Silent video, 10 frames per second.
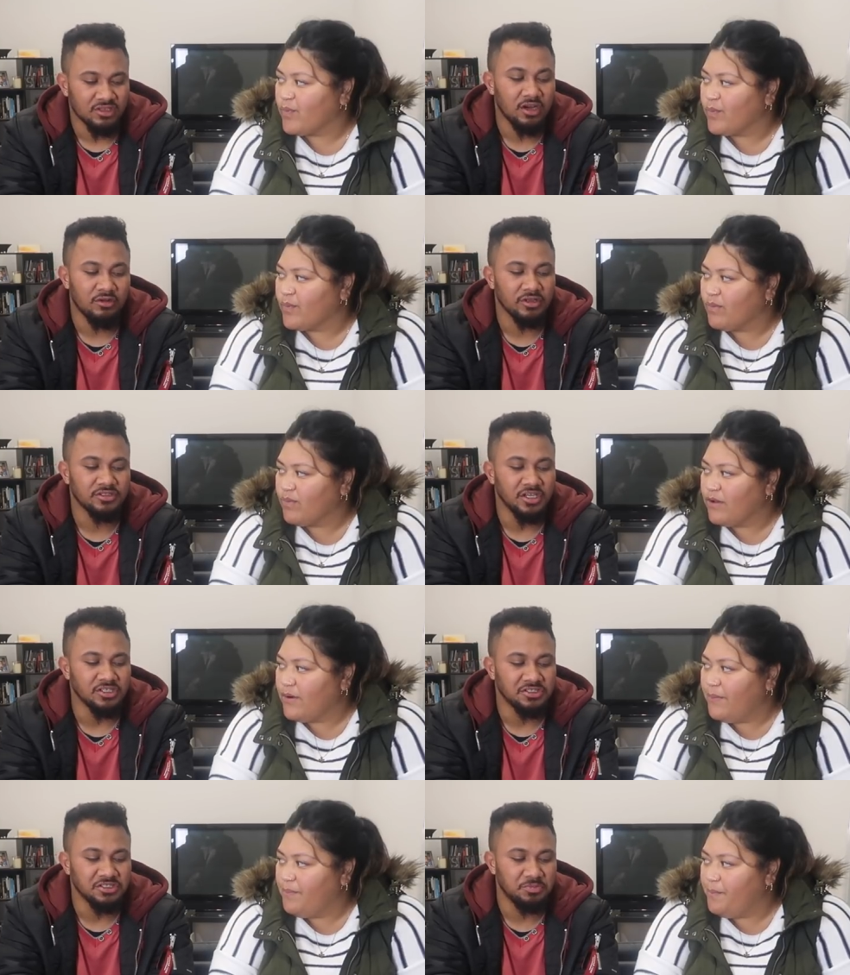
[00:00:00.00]
Speaker 1: I really
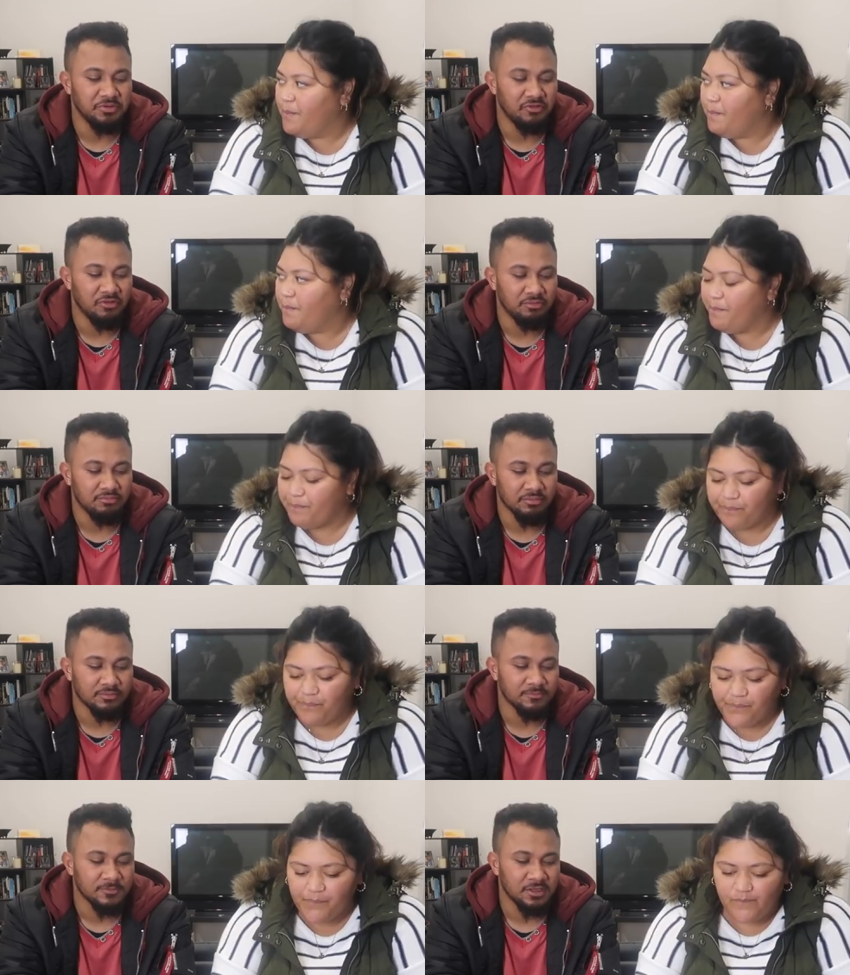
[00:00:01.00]
tasted this before.
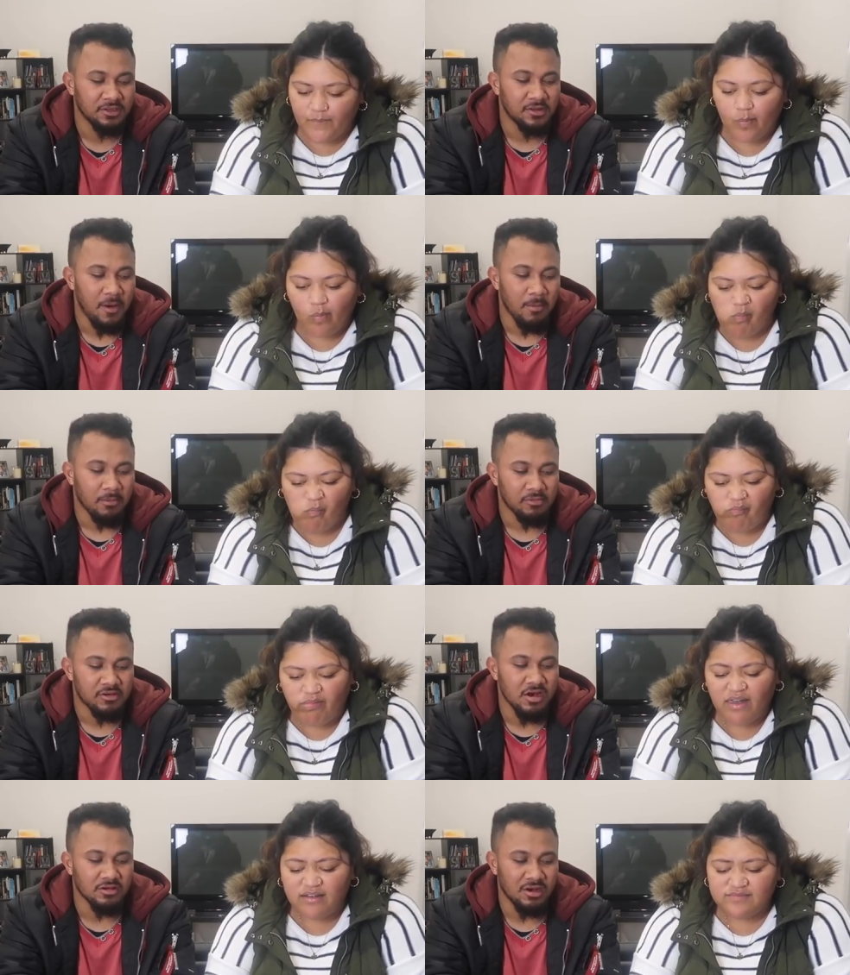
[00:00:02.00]

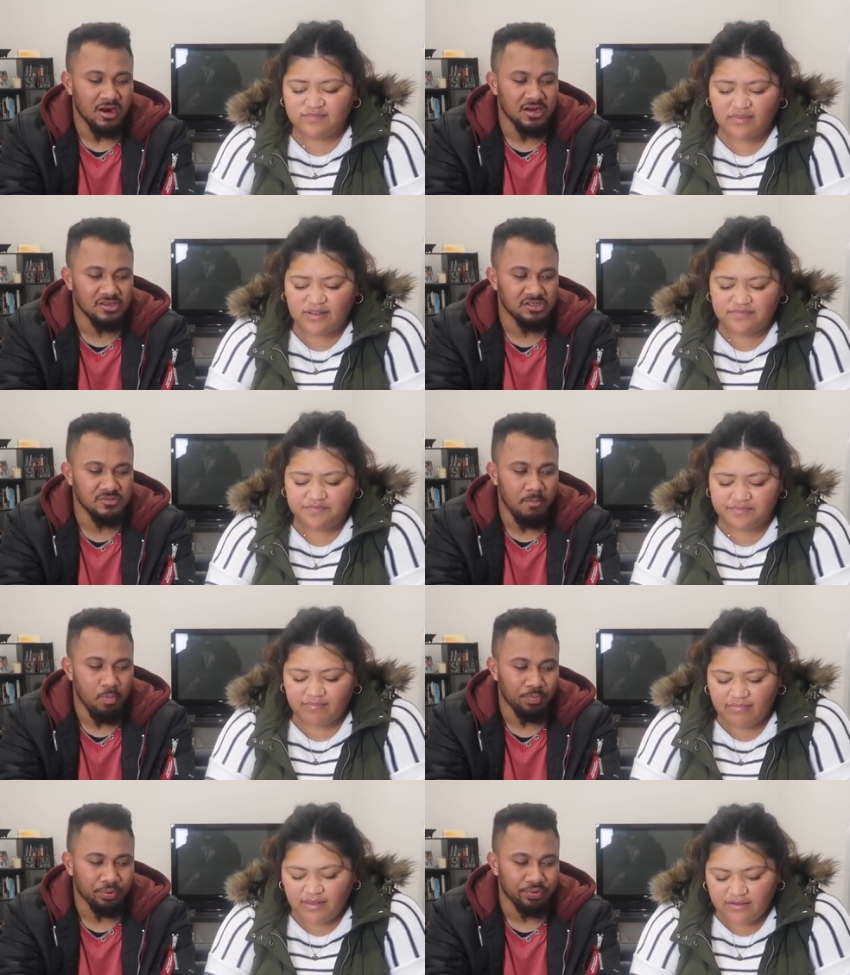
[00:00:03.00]
Not nice.
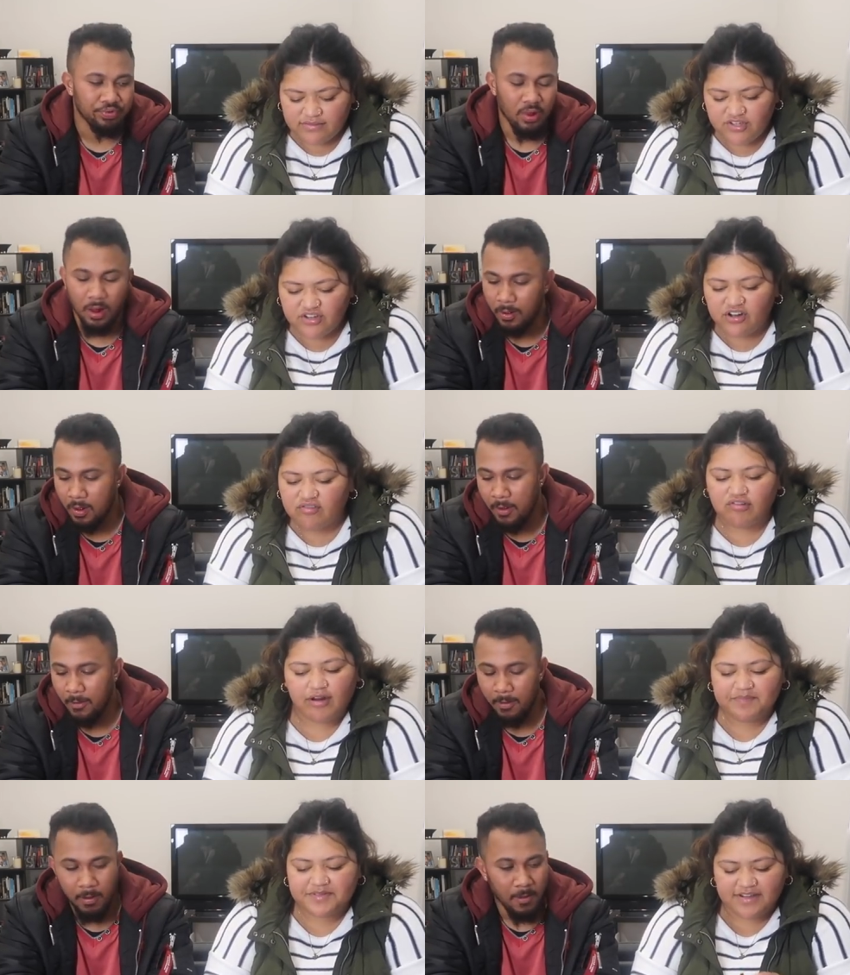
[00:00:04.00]
Speaker 2: You got
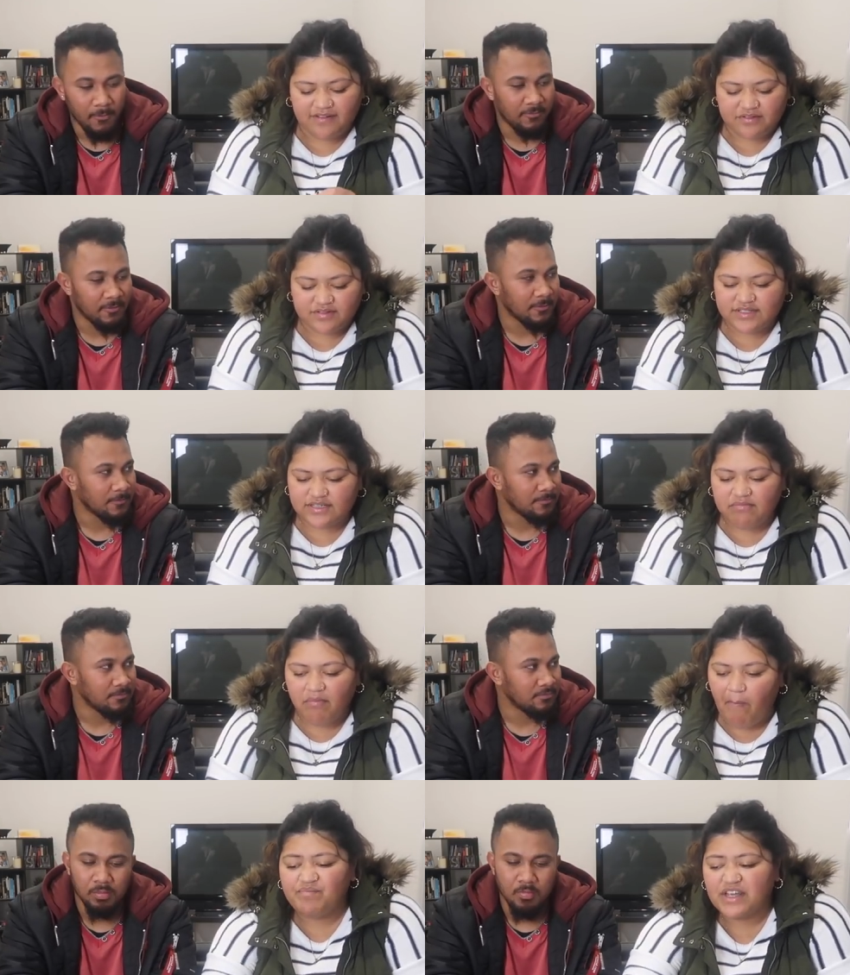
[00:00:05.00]
crap stuff,
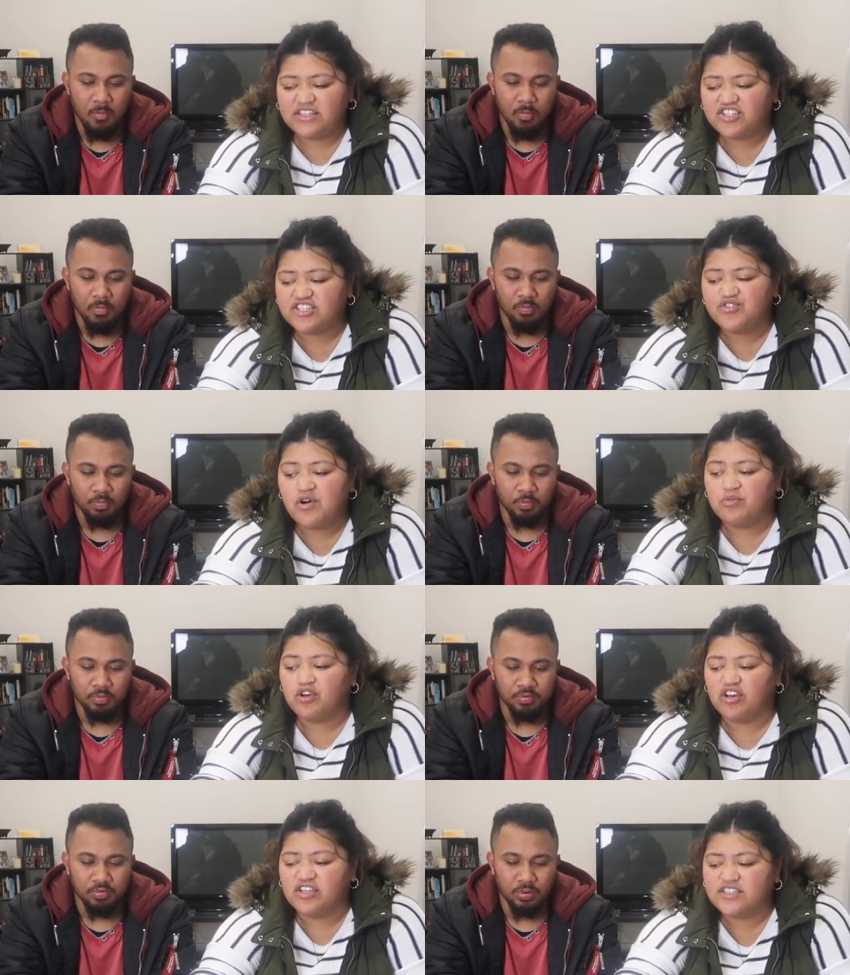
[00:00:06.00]
Aussie. It's just normal
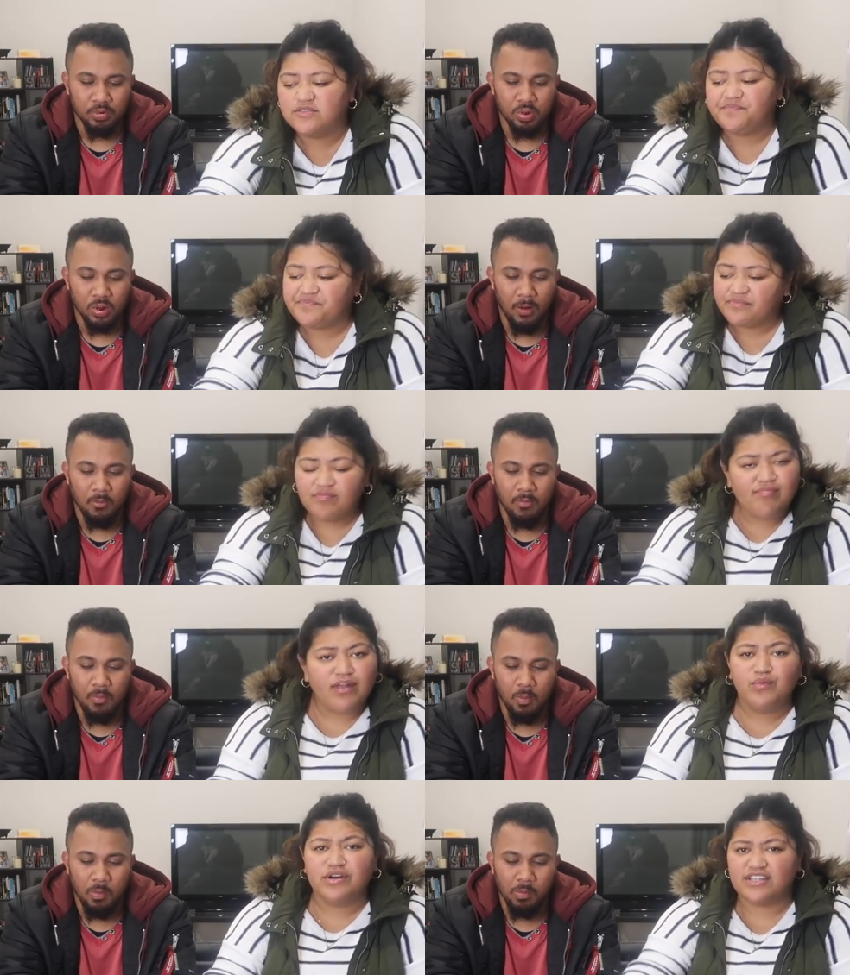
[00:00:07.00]
lollies.
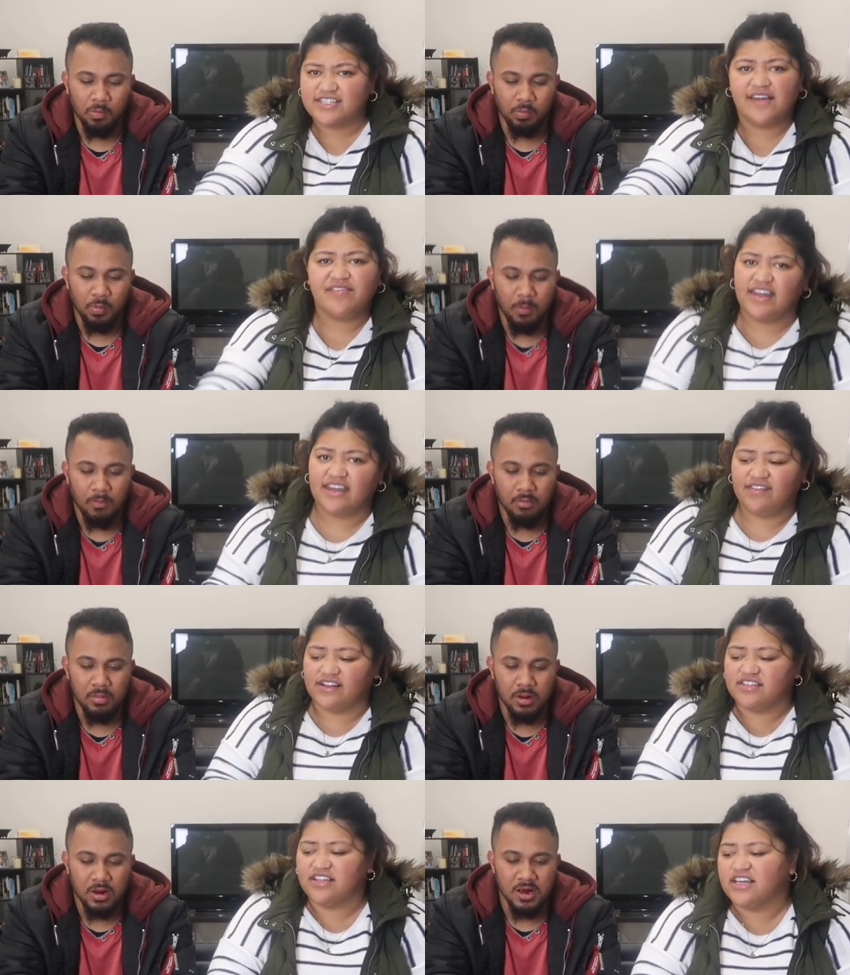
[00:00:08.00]
We're gonna save that and give
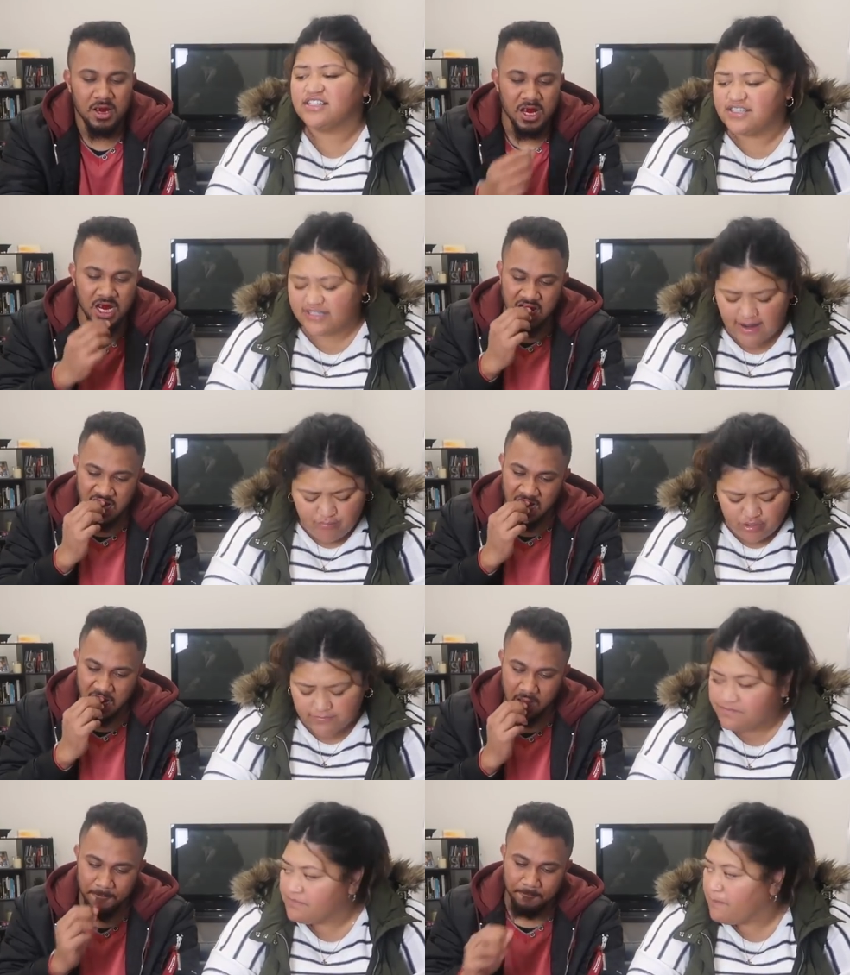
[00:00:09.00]
that to the kids in Samoa.